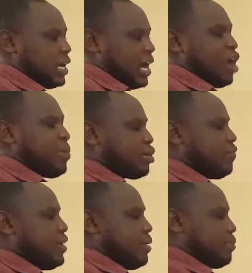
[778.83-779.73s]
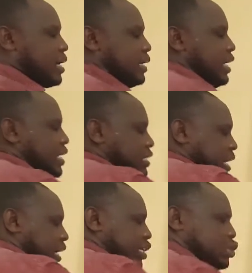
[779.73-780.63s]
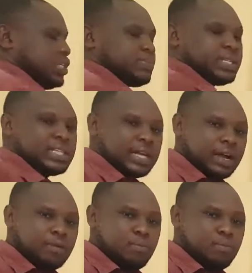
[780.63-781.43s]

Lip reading: how many of them can enter into this particular